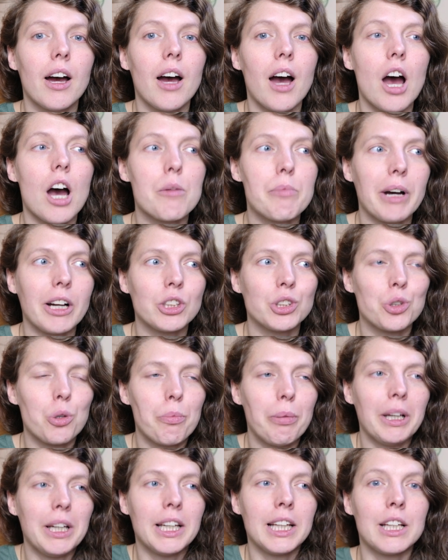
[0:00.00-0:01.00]
about your
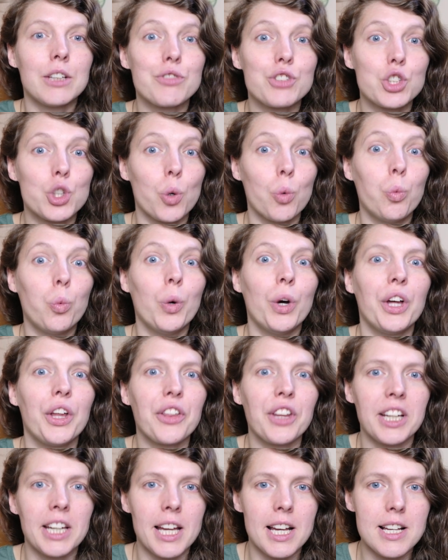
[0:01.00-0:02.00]
beliefs, your
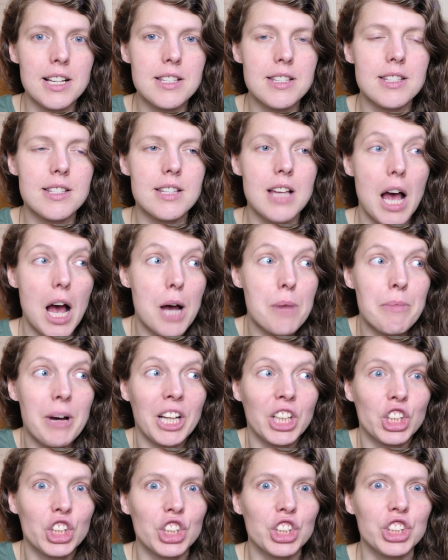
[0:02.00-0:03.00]
worthiness. Am
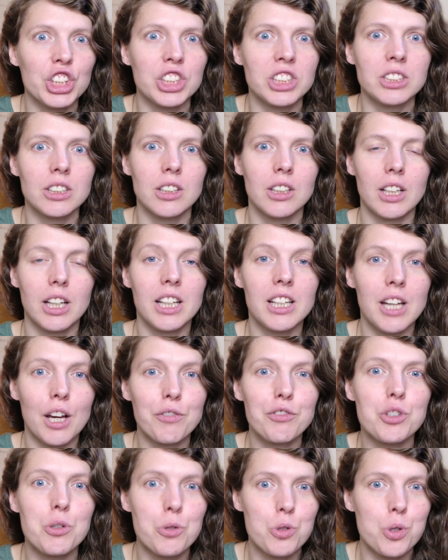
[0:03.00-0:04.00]
I good
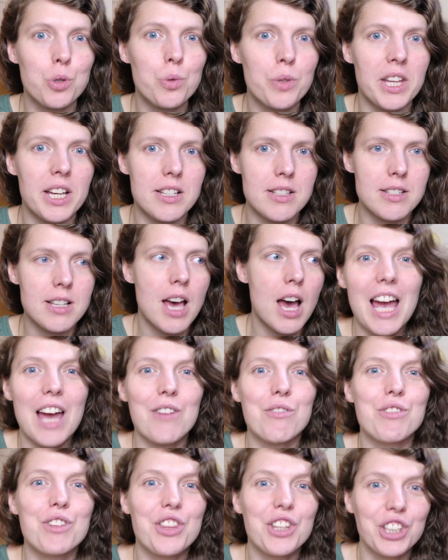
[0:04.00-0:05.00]
enough to do this?
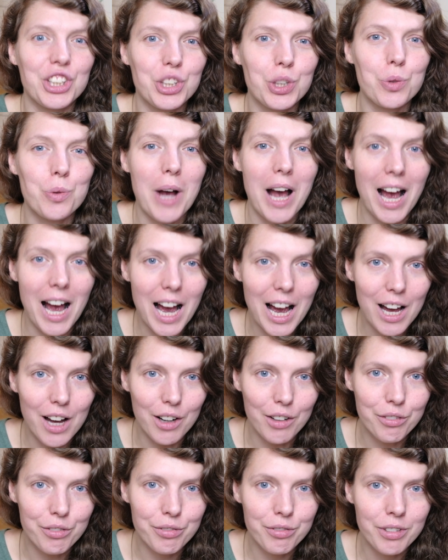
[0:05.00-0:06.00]
Everything you
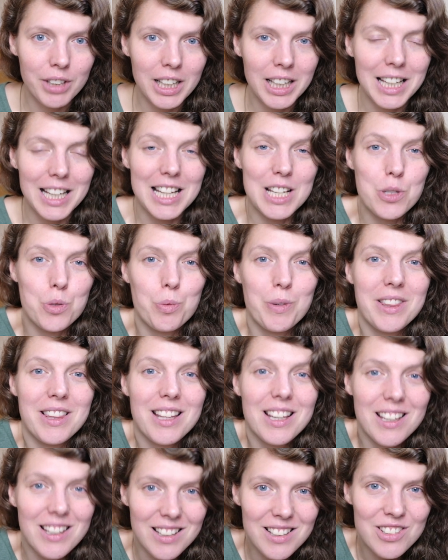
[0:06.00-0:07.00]
have is
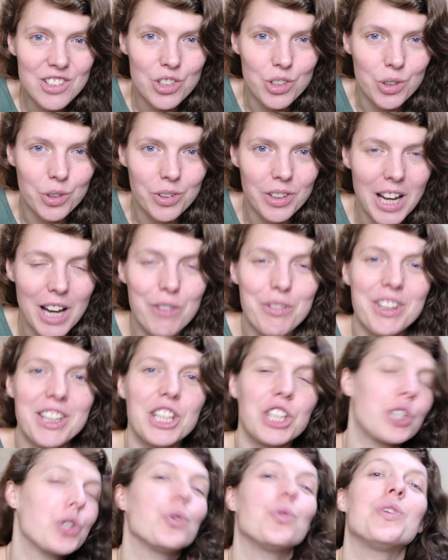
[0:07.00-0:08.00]
within you.
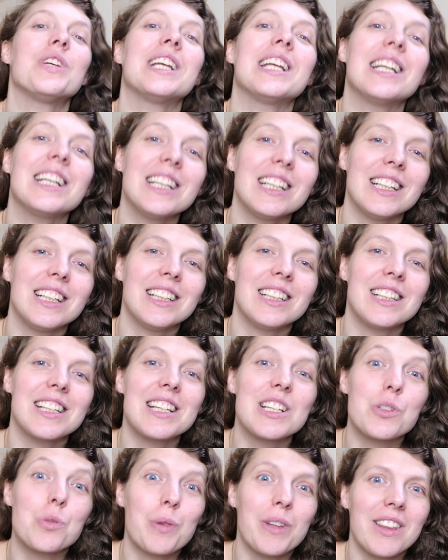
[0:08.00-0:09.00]
Everything you need
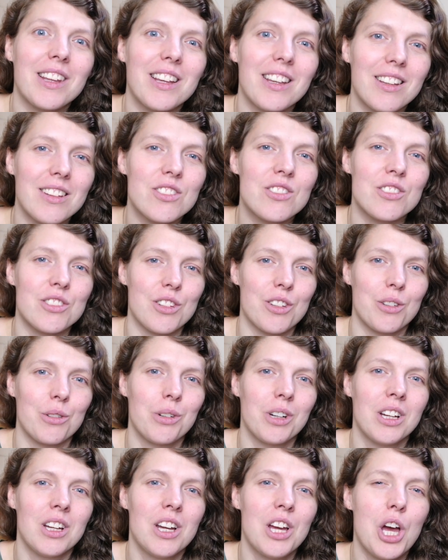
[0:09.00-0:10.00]
is within you.
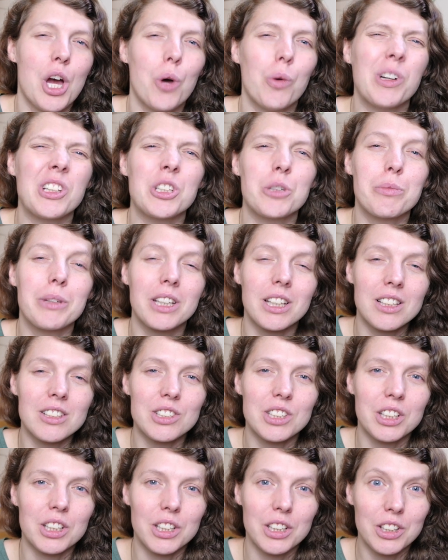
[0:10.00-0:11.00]
when you begin
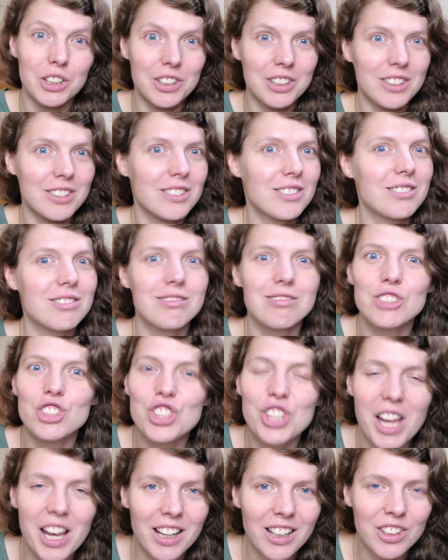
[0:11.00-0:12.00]
to
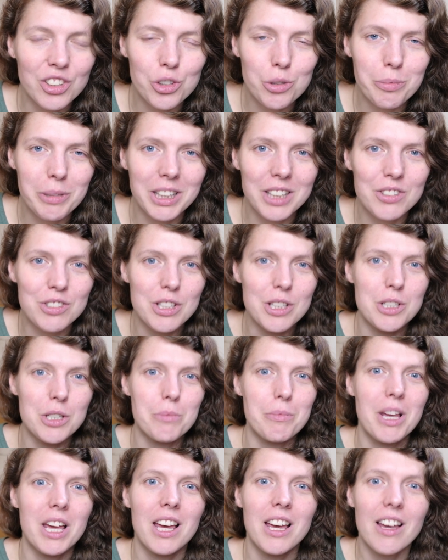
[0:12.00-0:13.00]
change your belief
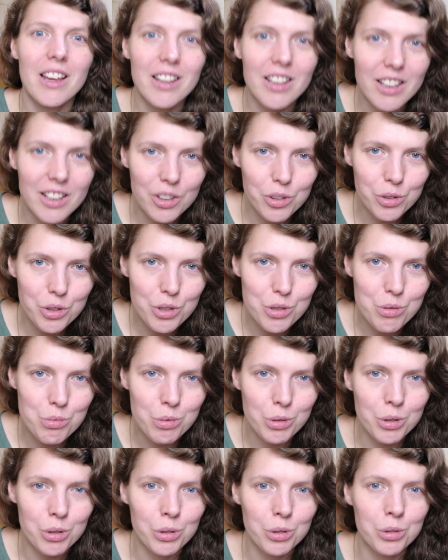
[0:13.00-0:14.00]
system, heal those
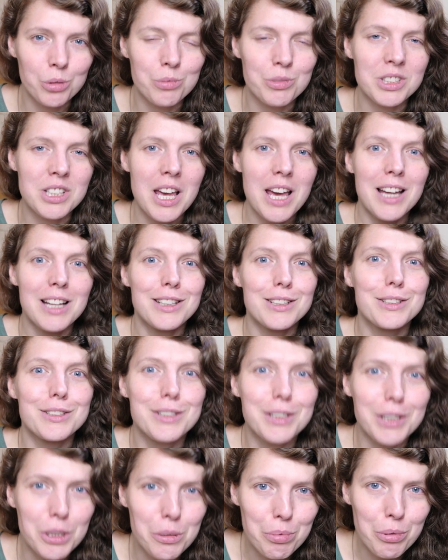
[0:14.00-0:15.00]
wounds,
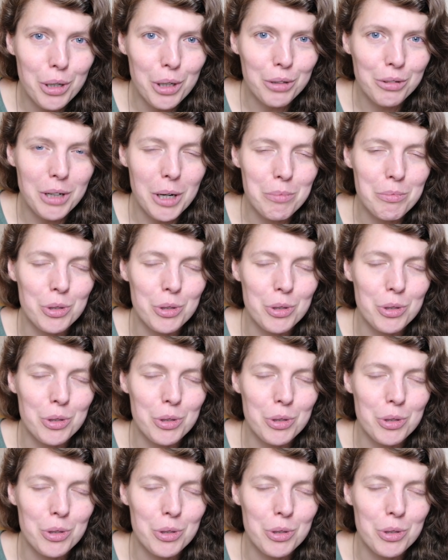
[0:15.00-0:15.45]
deprogram